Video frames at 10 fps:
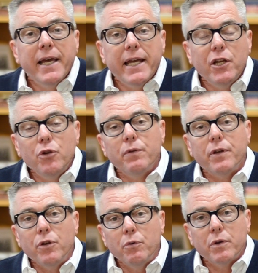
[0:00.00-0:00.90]
He knew
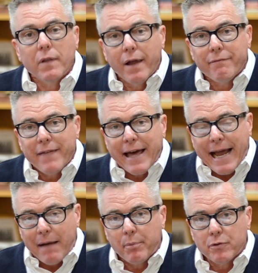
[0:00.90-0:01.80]
that you would love that
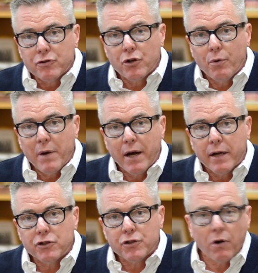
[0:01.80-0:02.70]
apple so
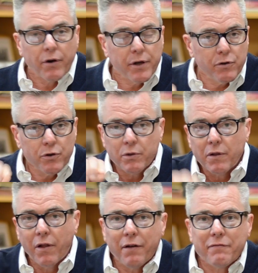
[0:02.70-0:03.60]
much, or you, would
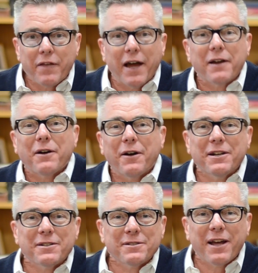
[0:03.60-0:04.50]
love that carne
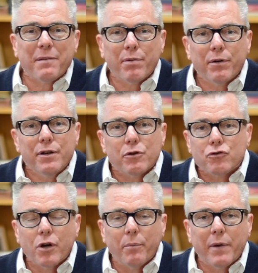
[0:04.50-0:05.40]
burrito
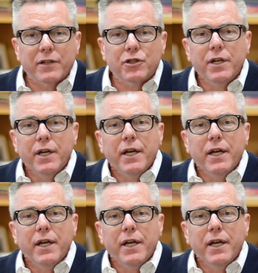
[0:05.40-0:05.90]
so much,